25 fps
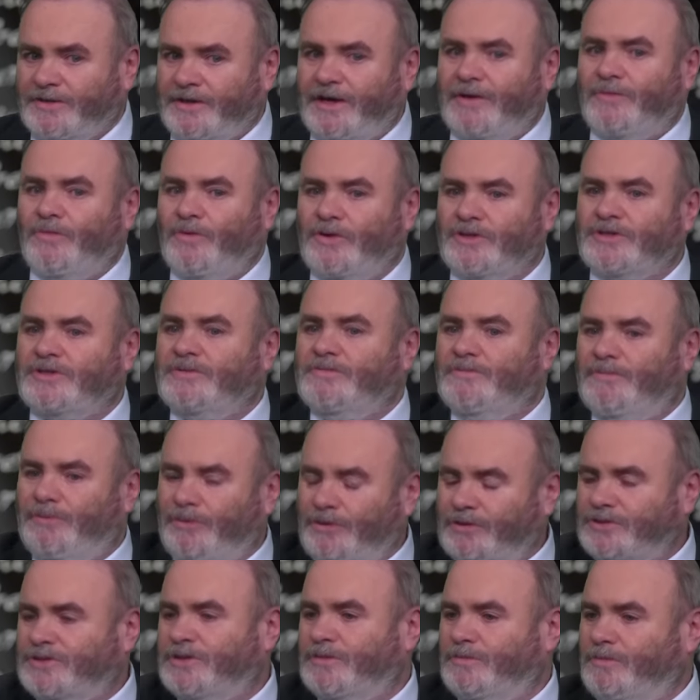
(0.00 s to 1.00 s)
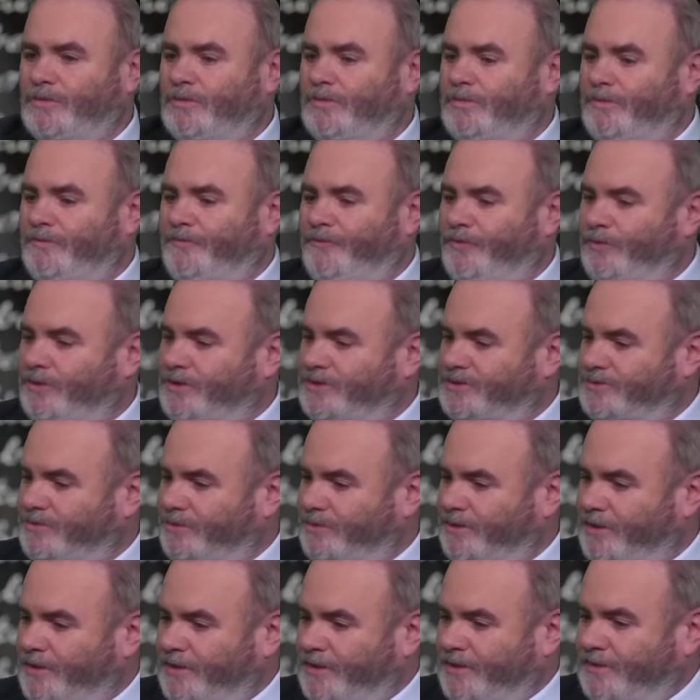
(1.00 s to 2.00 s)
that wasn't possible before
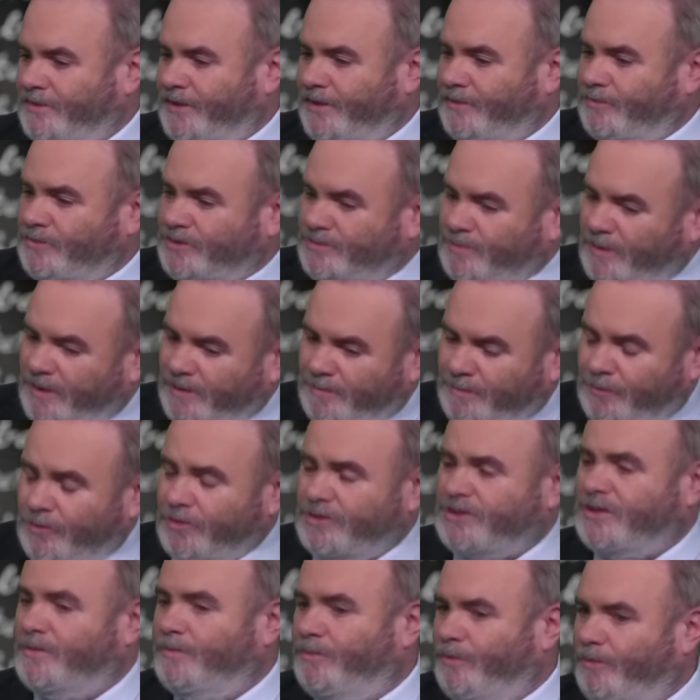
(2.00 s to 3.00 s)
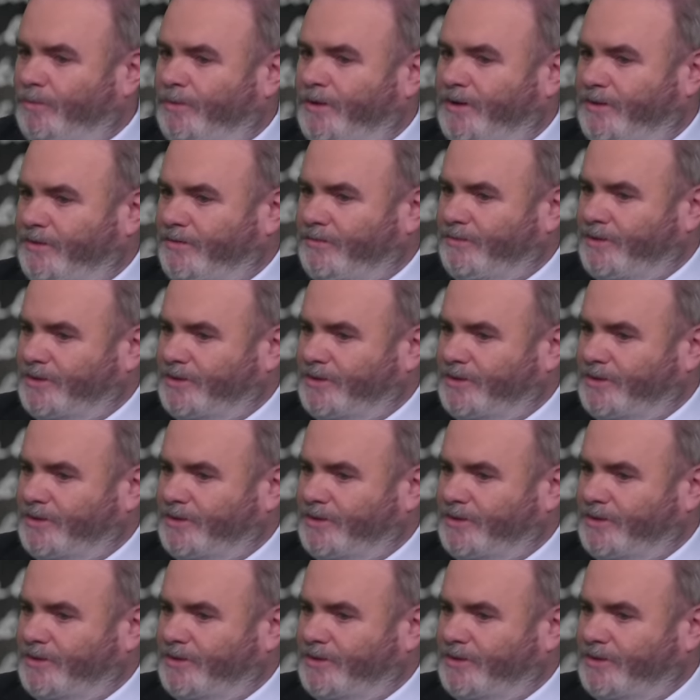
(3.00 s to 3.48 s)
Israel. That was made possible by the